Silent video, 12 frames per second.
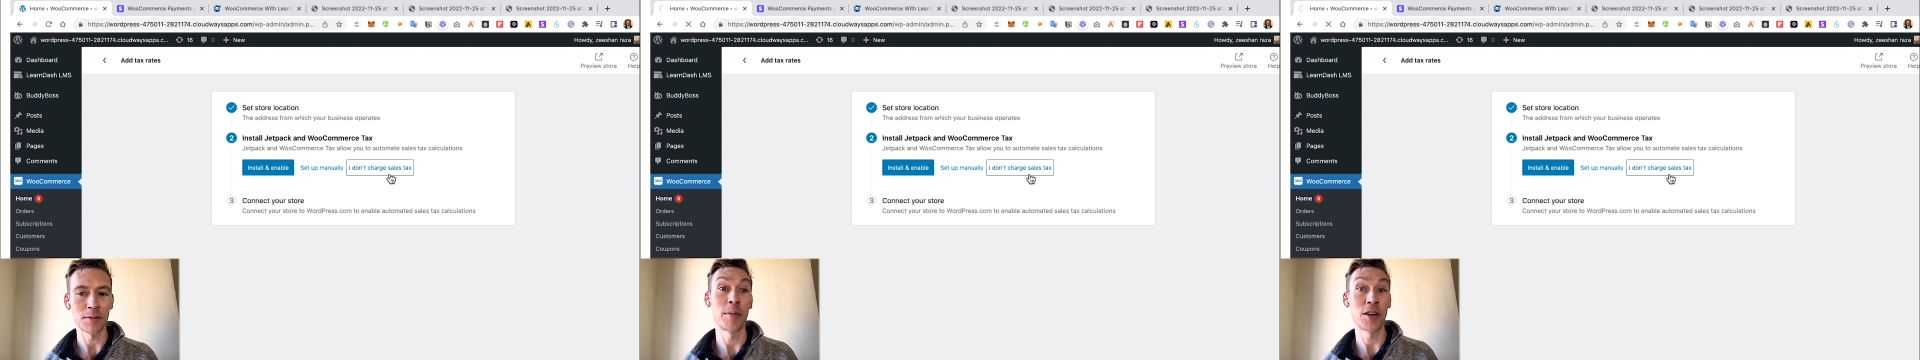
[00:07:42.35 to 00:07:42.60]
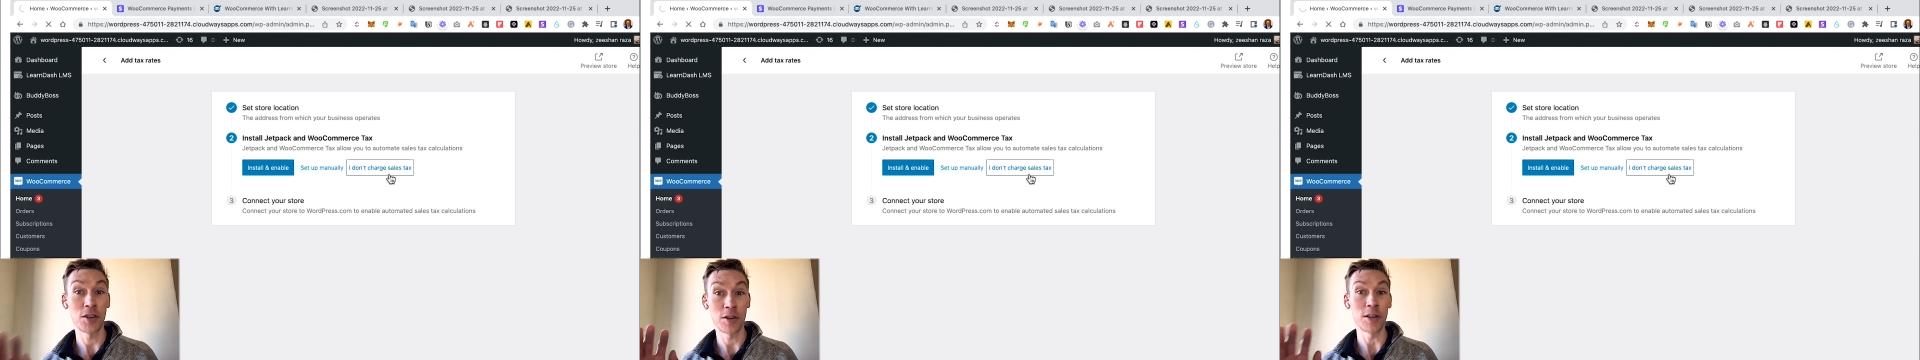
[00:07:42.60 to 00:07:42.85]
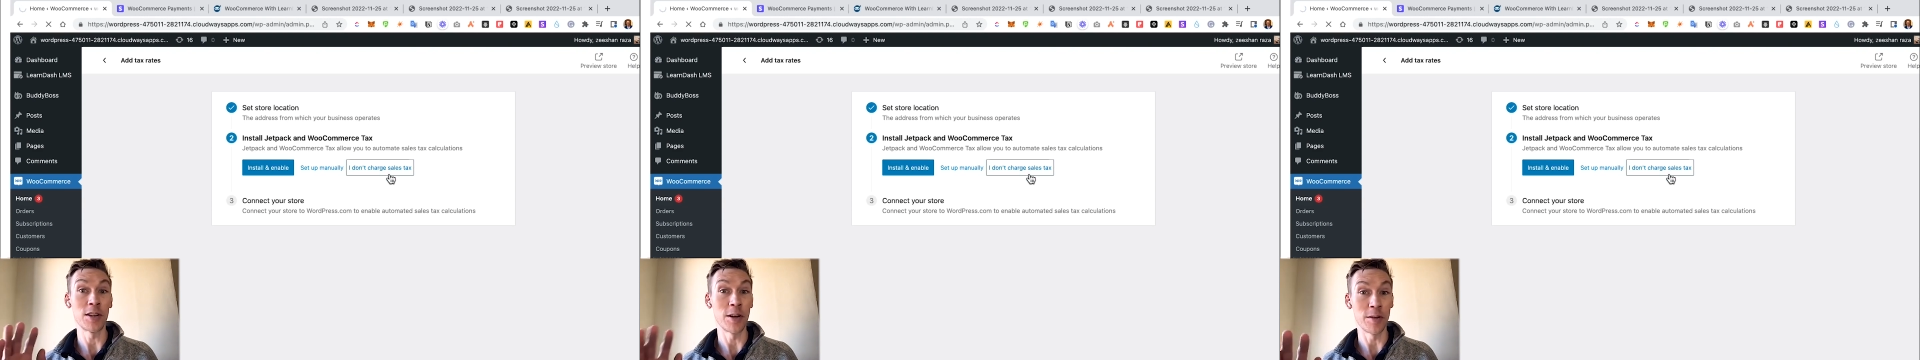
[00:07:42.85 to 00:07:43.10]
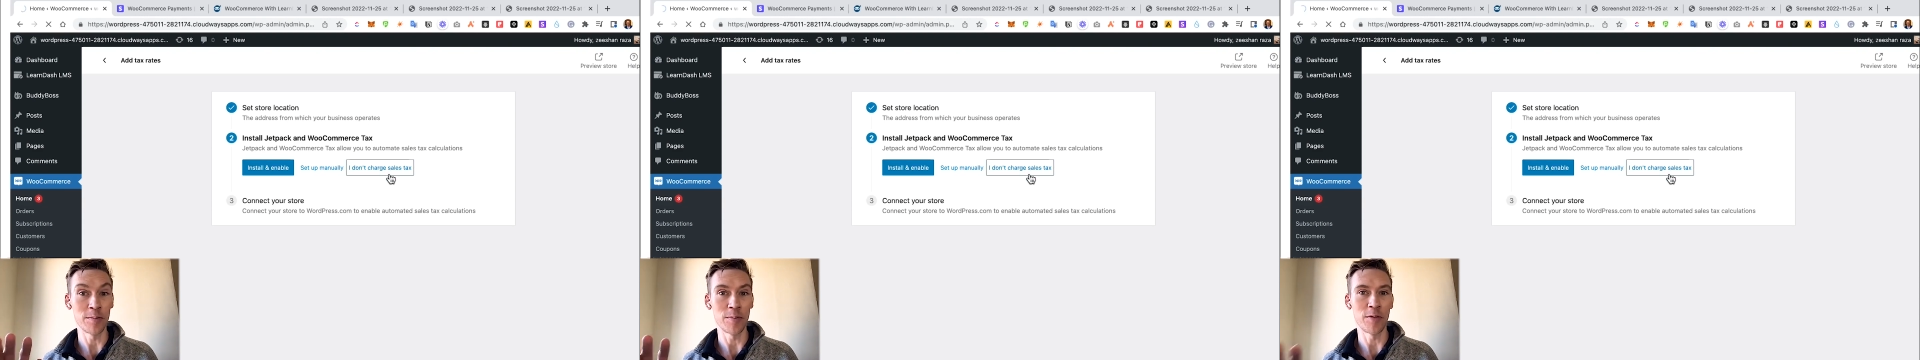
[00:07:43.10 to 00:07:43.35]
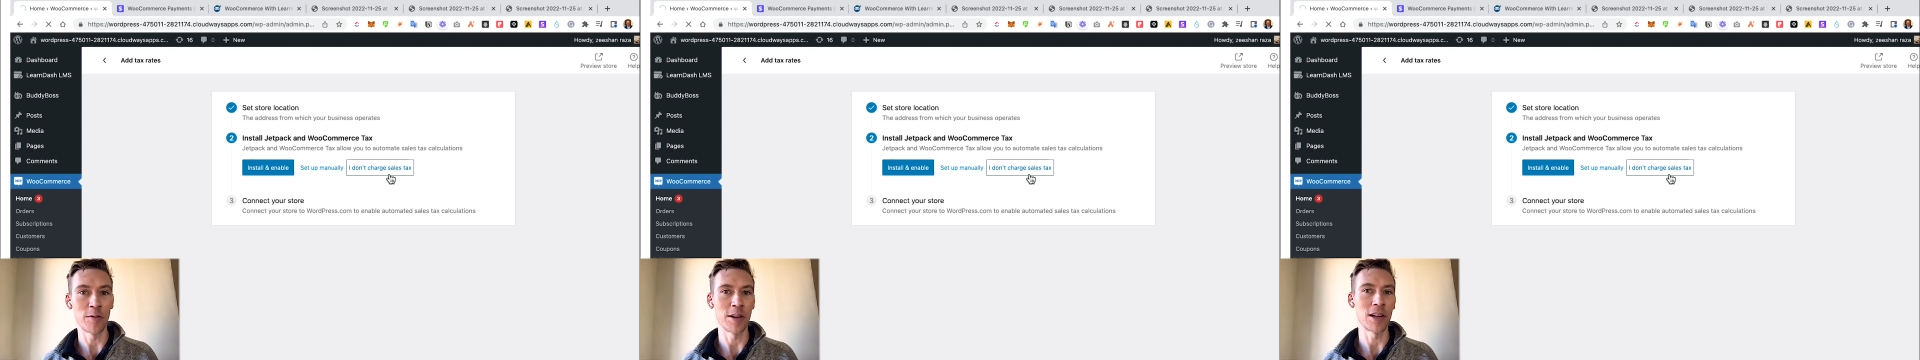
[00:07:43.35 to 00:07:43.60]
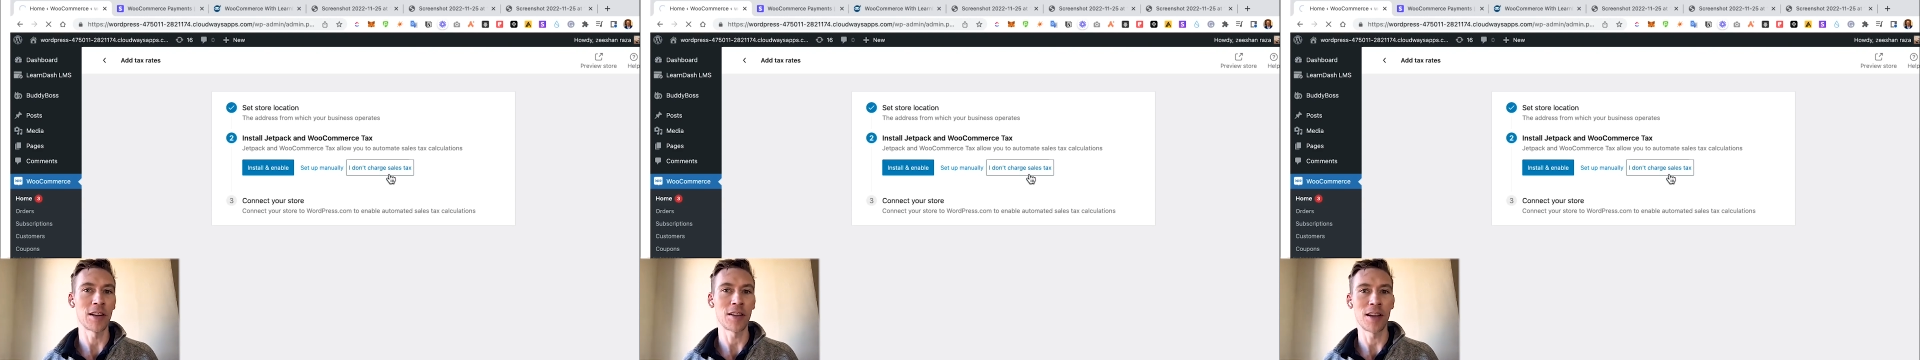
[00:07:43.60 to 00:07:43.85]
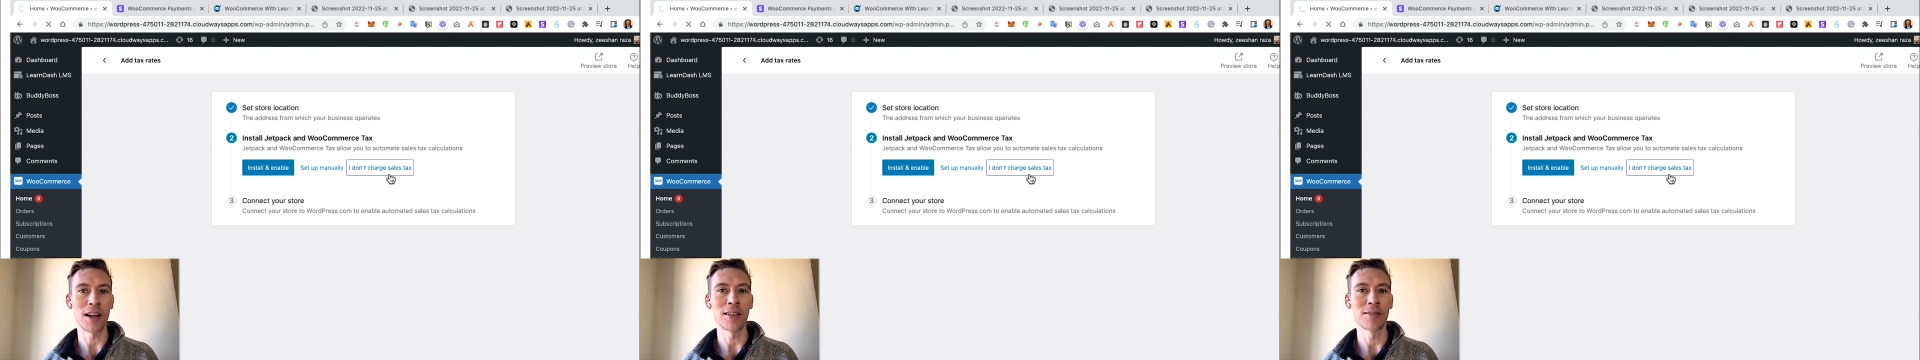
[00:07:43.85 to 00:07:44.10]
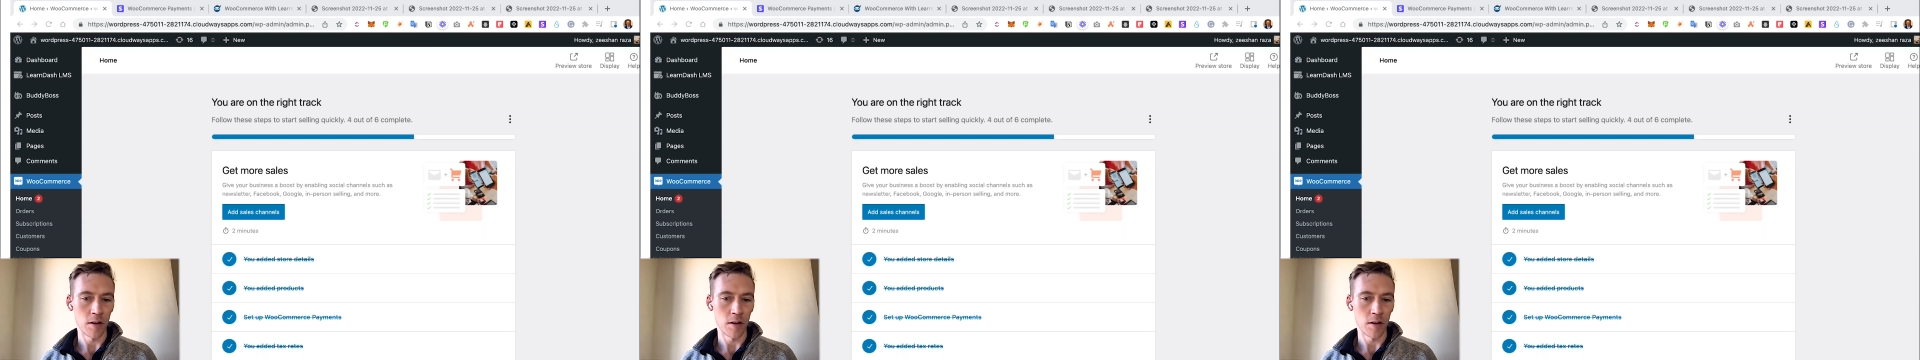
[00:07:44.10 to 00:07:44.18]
but make sure you don't before you click that.